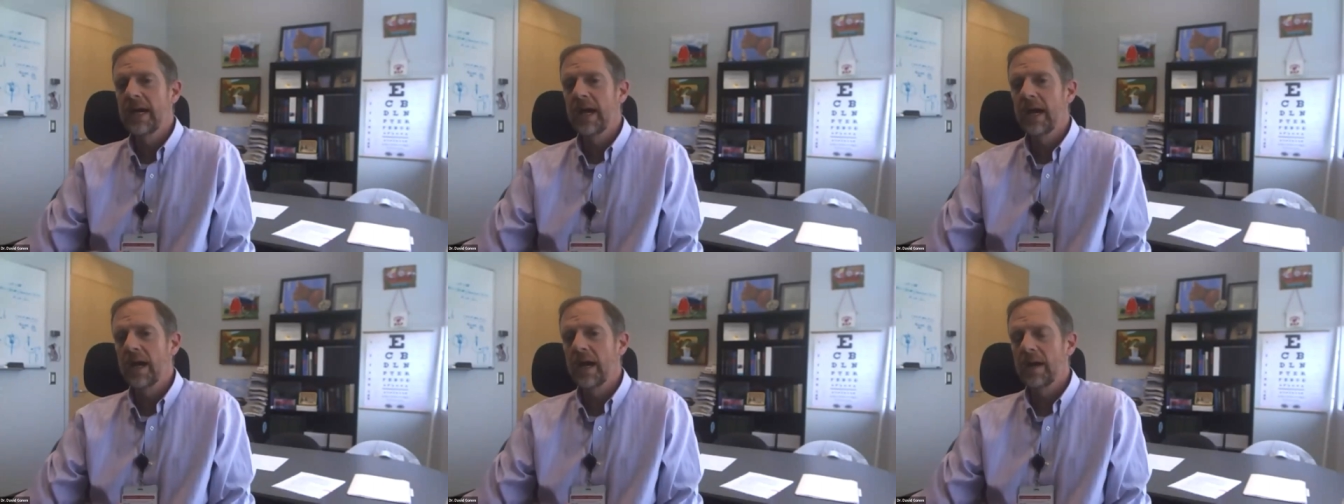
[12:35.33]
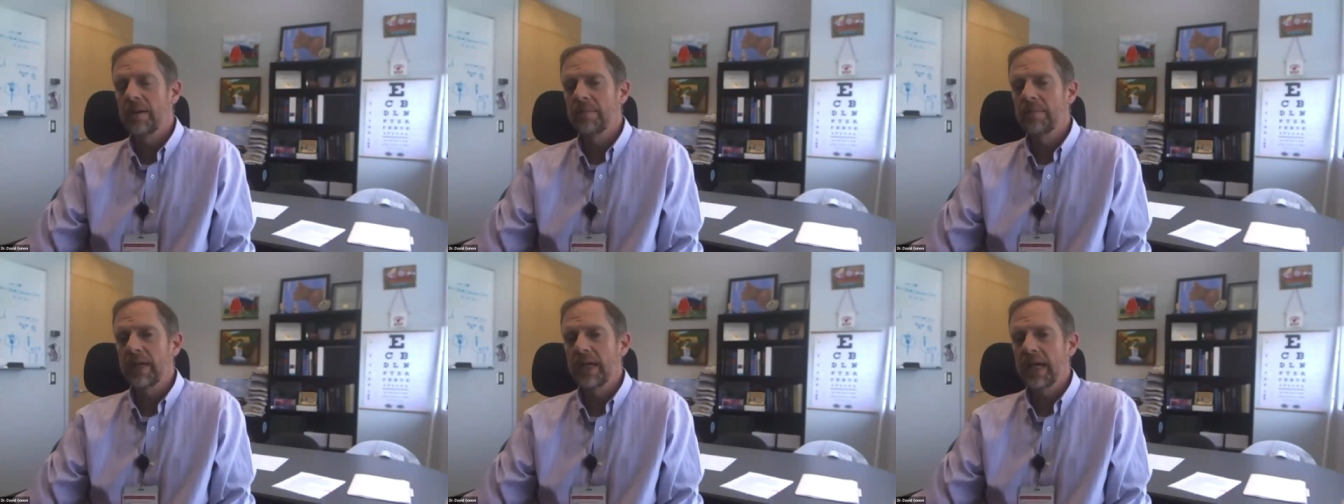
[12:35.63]

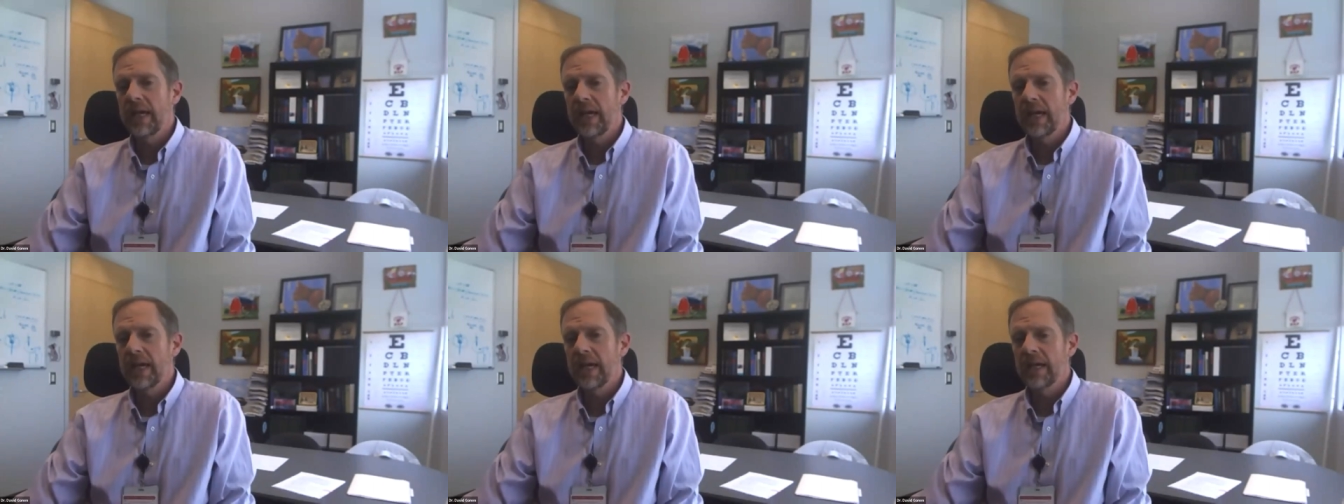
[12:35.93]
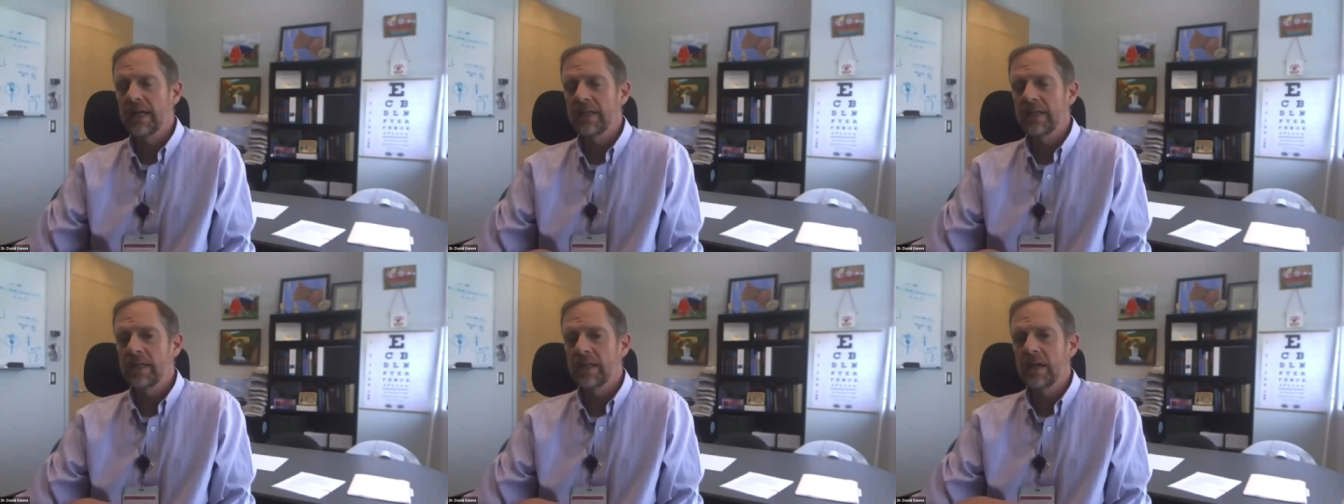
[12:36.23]
Um,
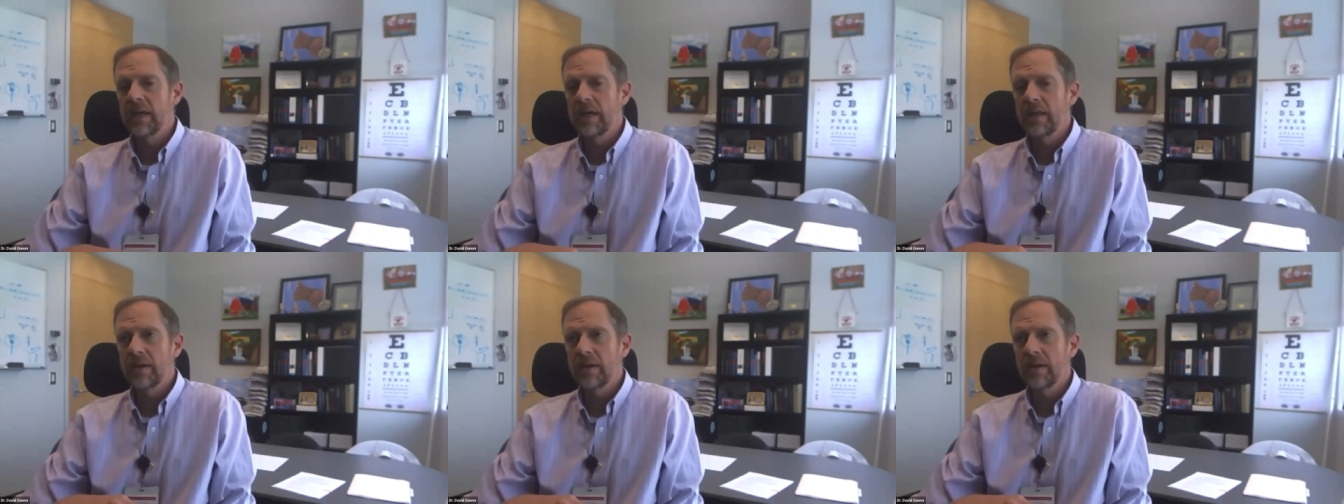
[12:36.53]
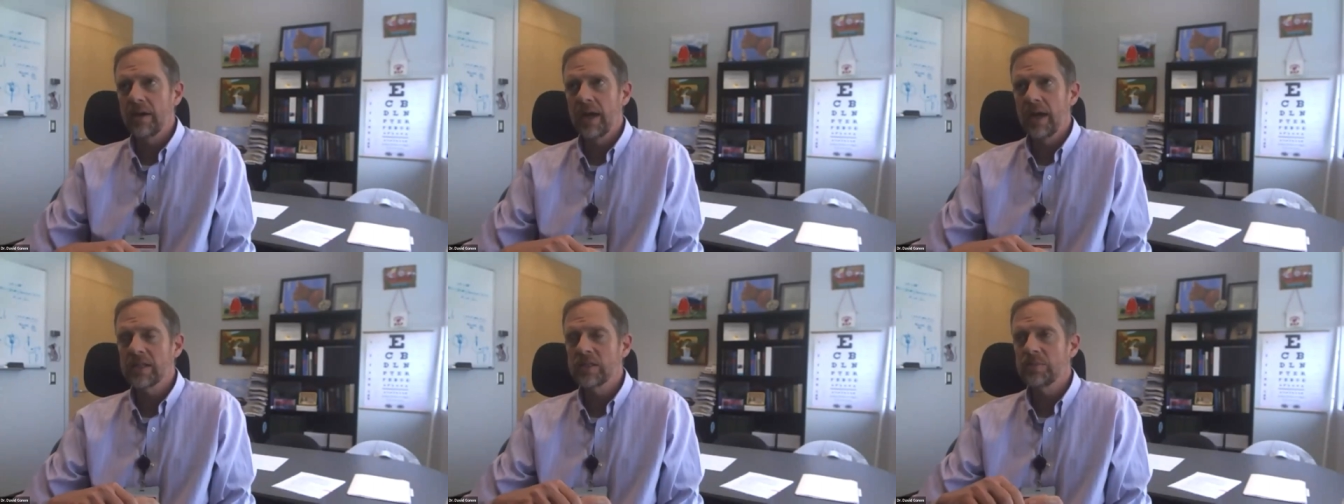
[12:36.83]
and
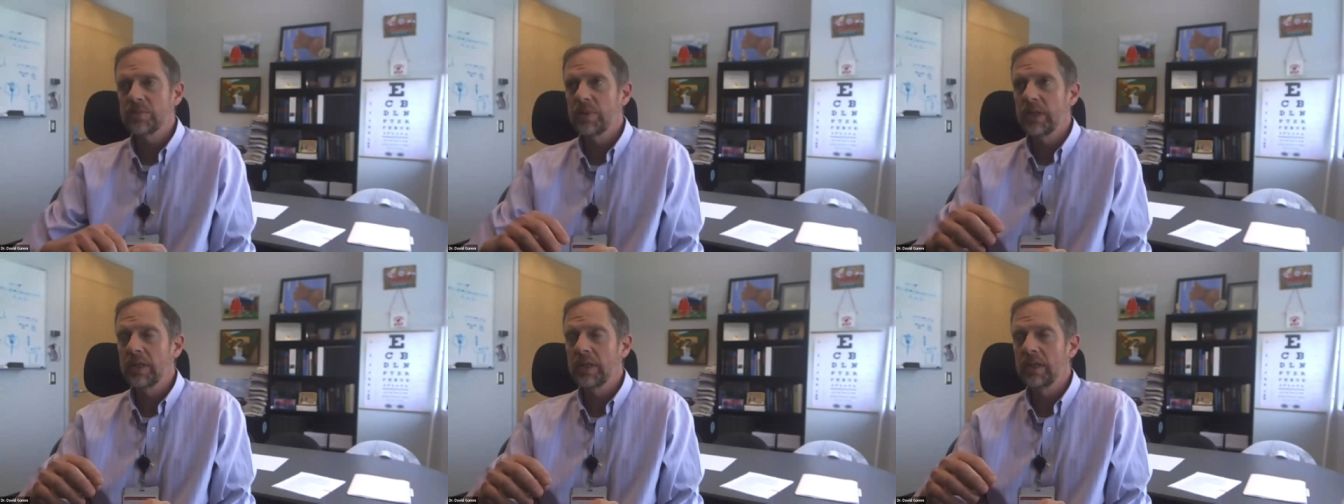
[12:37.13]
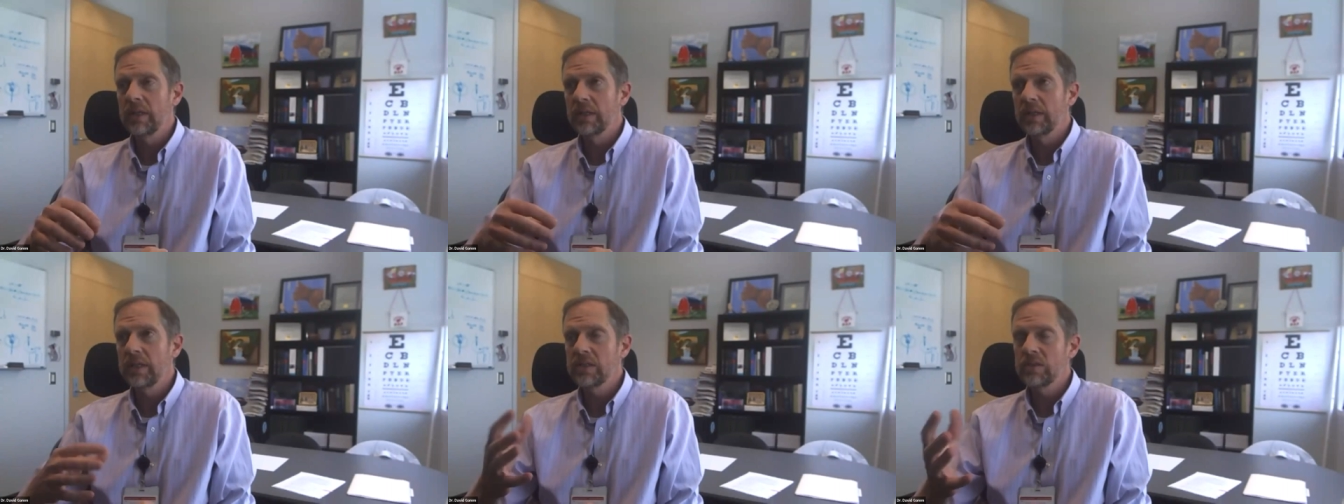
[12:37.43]
there has been
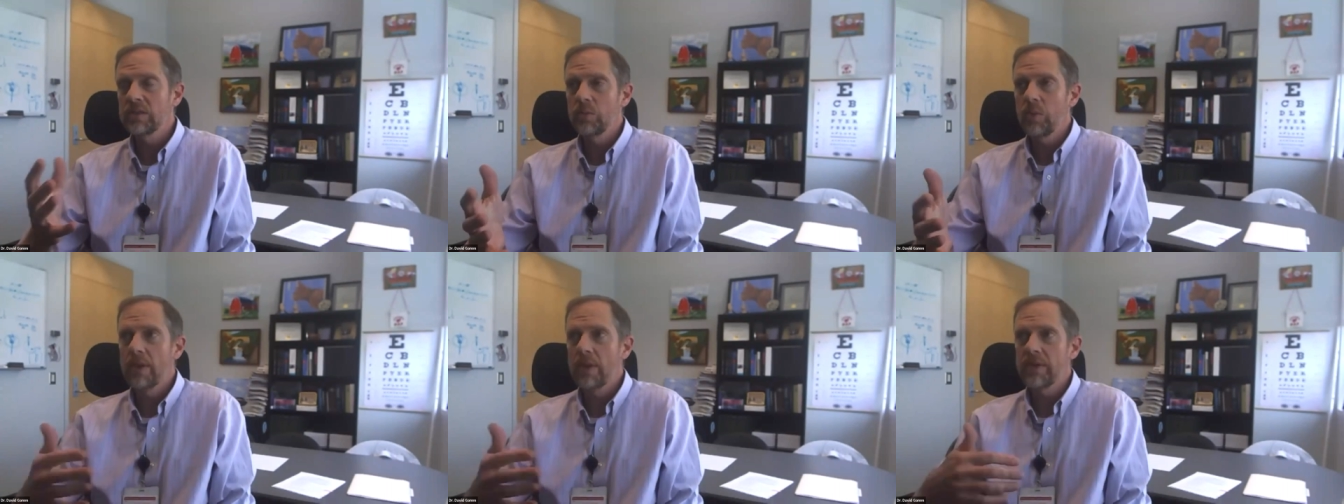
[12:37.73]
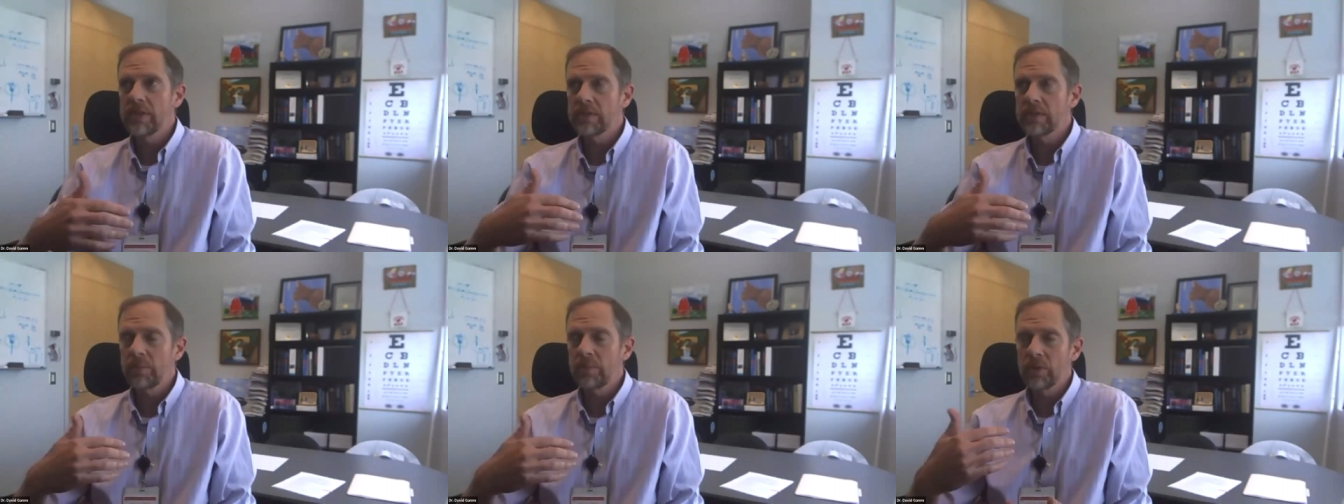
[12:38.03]
at least one
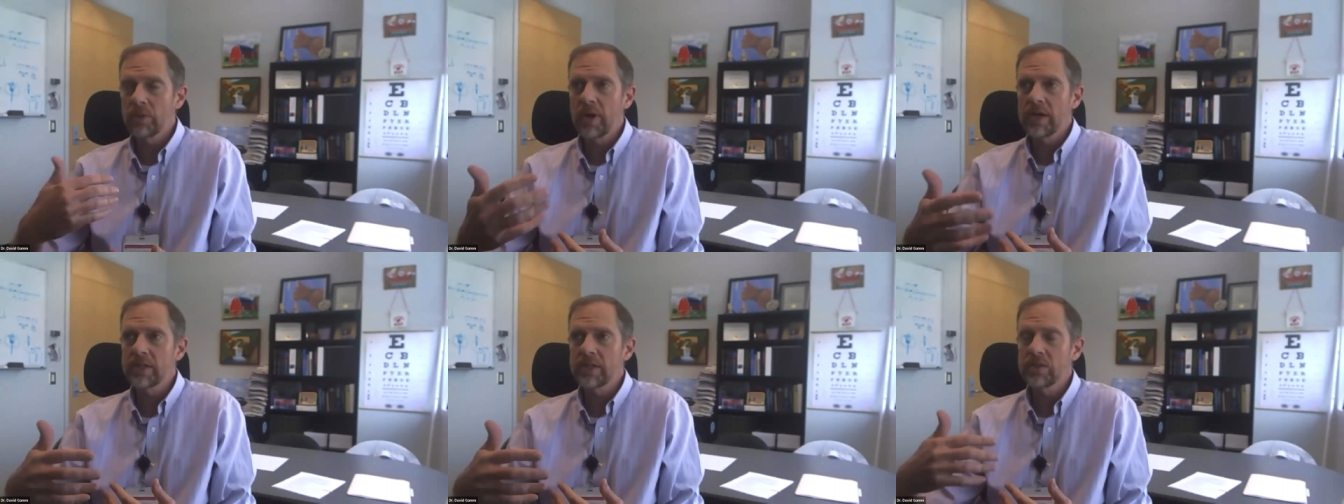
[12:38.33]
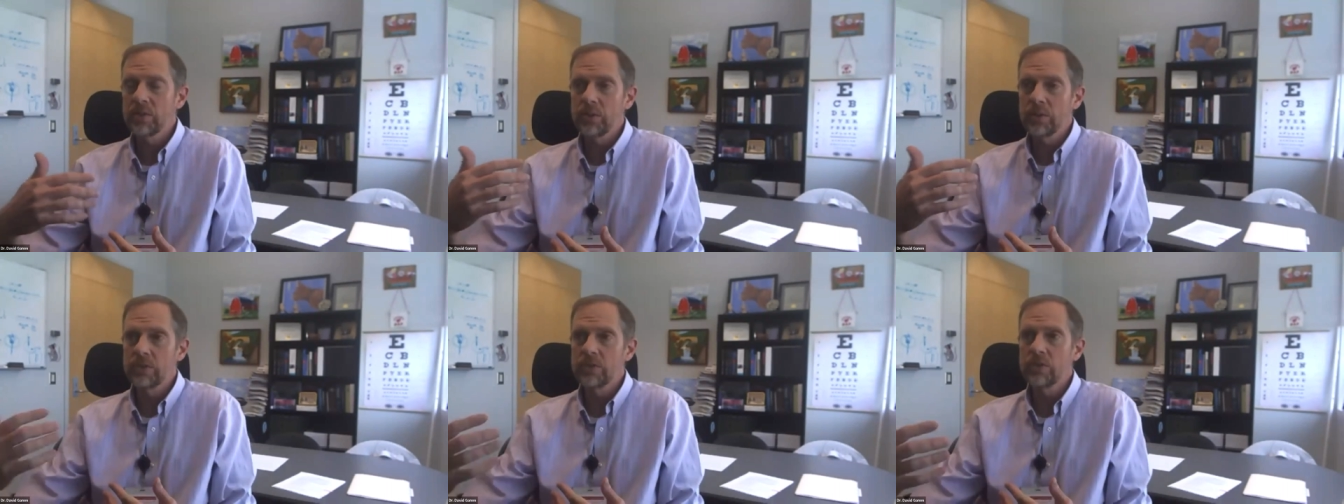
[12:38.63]
that's
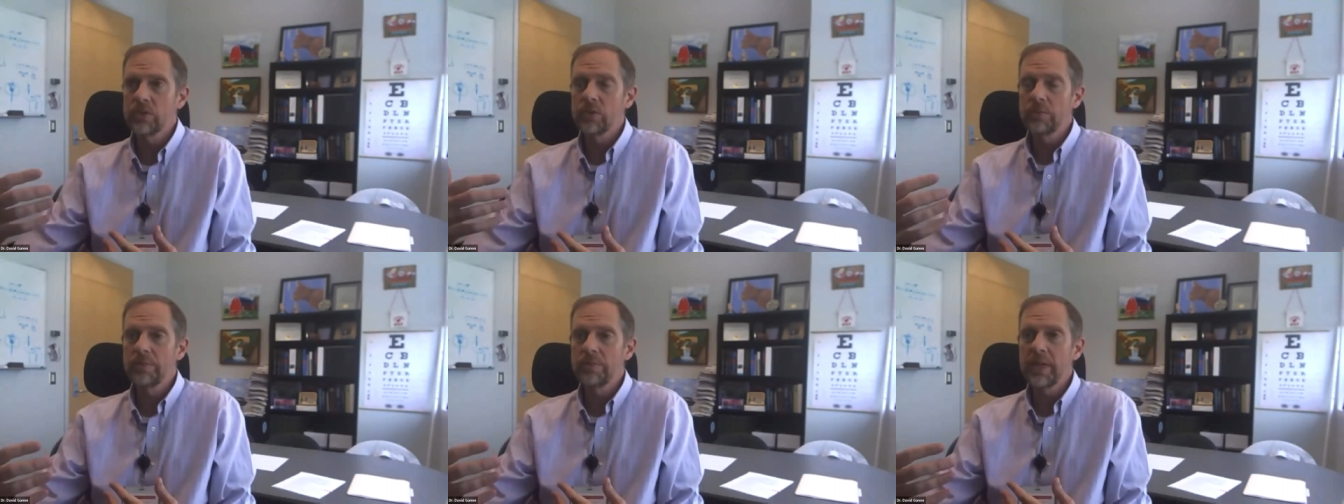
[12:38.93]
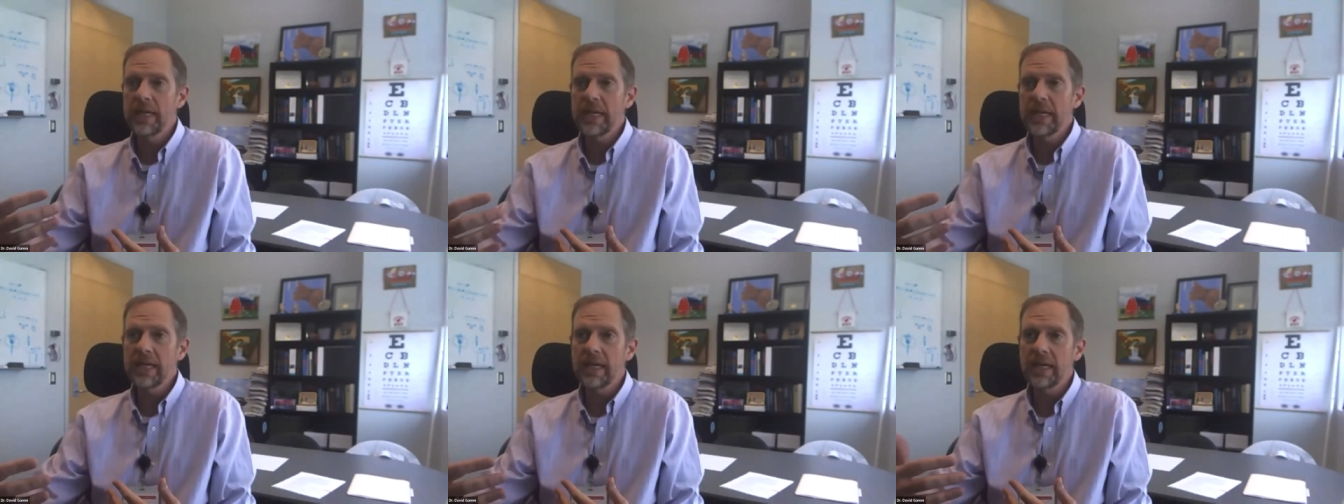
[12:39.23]
progressed to a
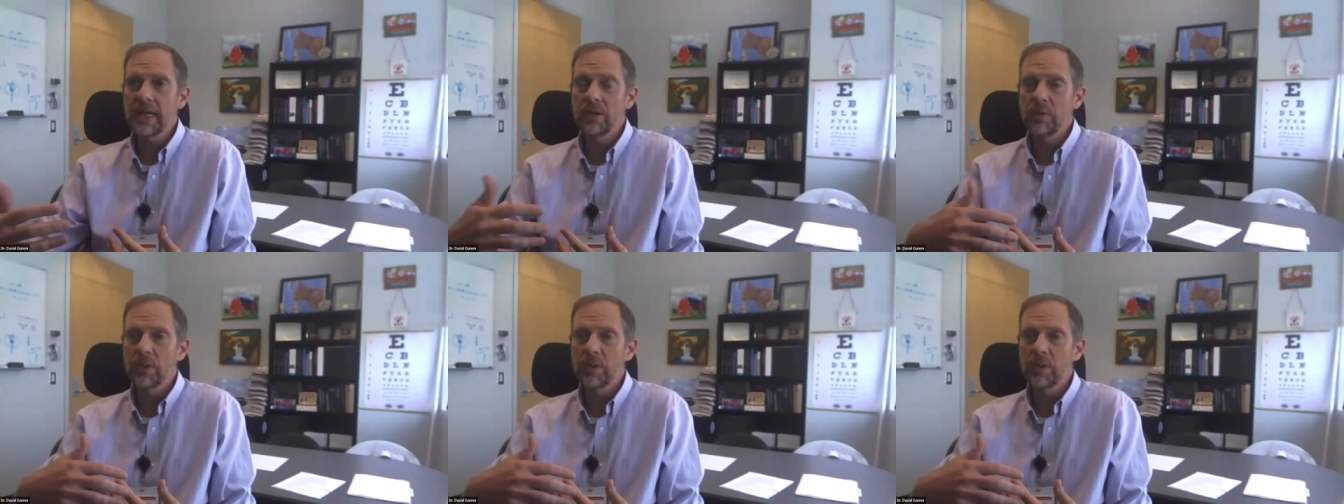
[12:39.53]
2B,